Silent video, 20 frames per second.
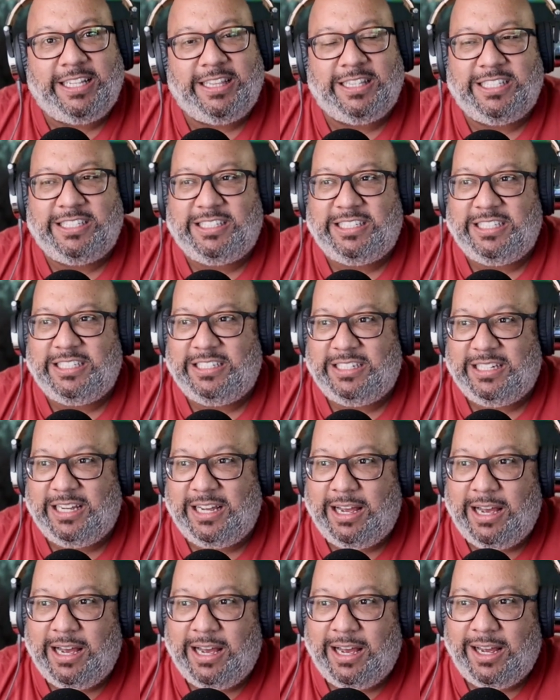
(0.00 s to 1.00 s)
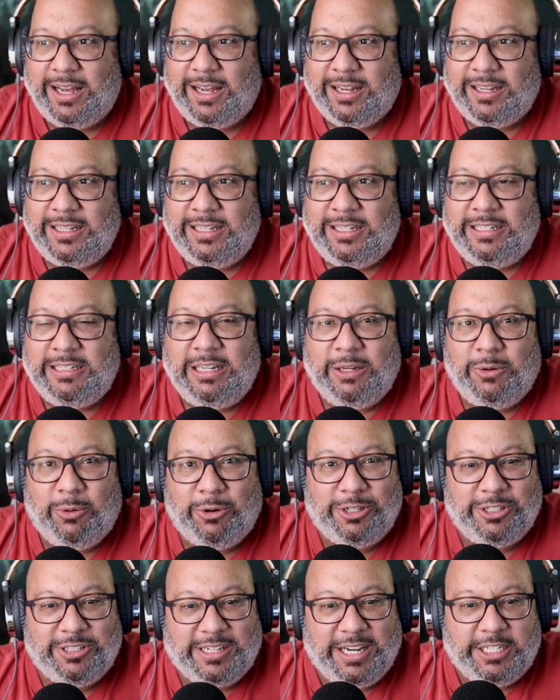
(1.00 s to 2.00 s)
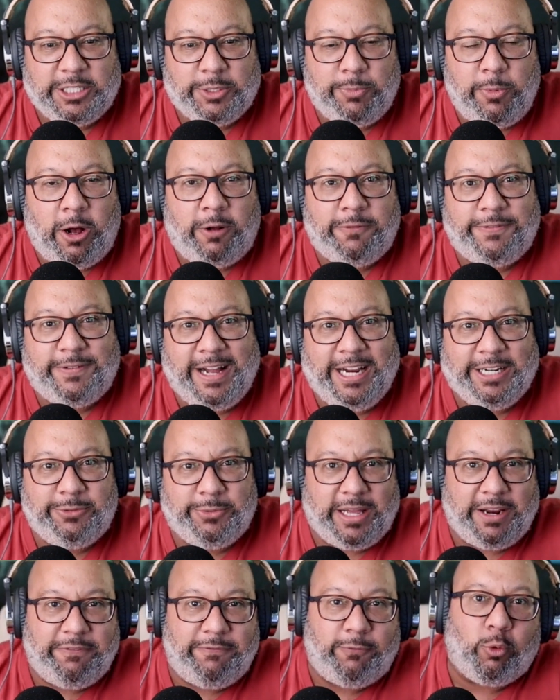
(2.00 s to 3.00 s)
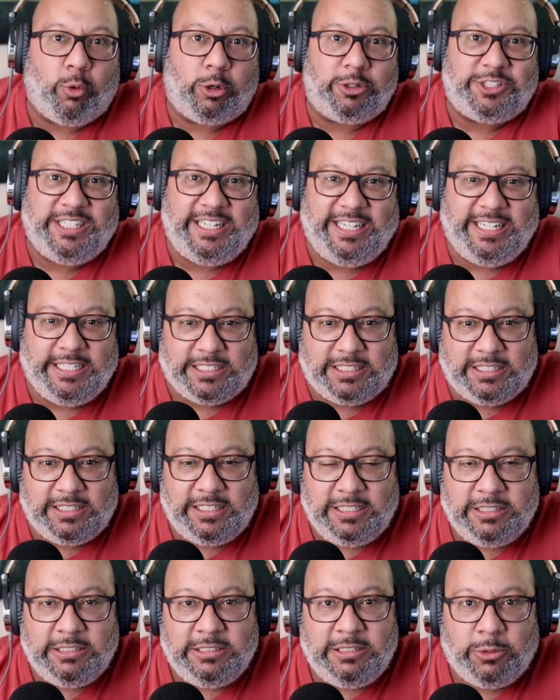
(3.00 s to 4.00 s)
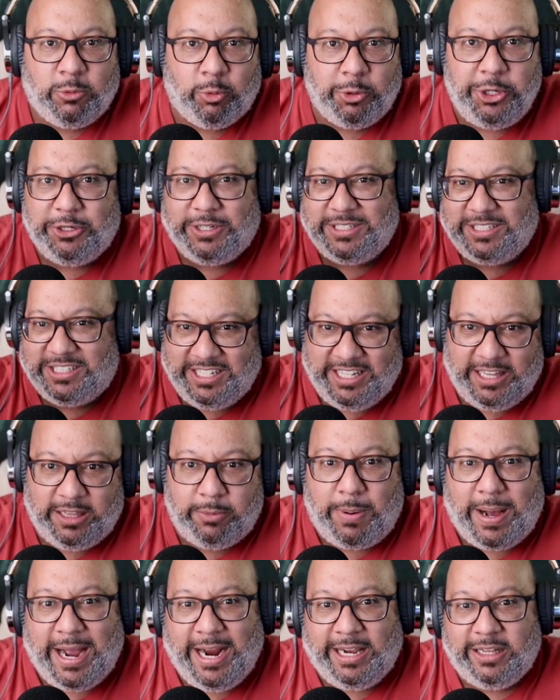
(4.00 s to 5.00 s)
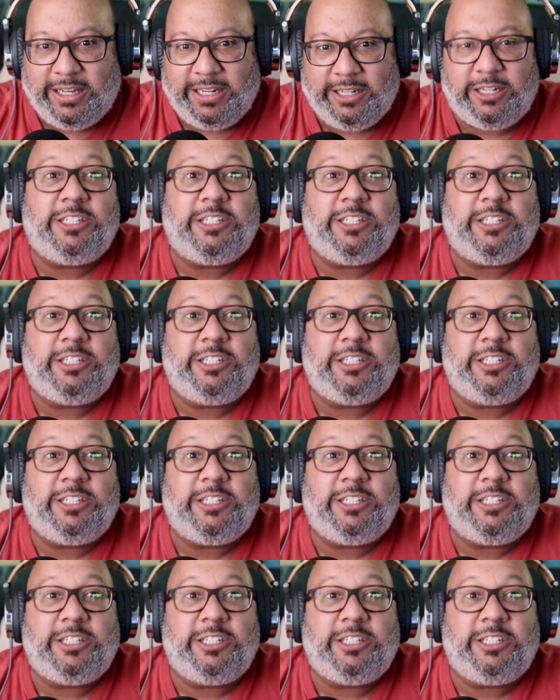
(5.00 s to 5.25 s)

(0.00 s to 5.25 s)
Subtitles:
This is one of those like small flights with like 4 seats where you can see the pilot.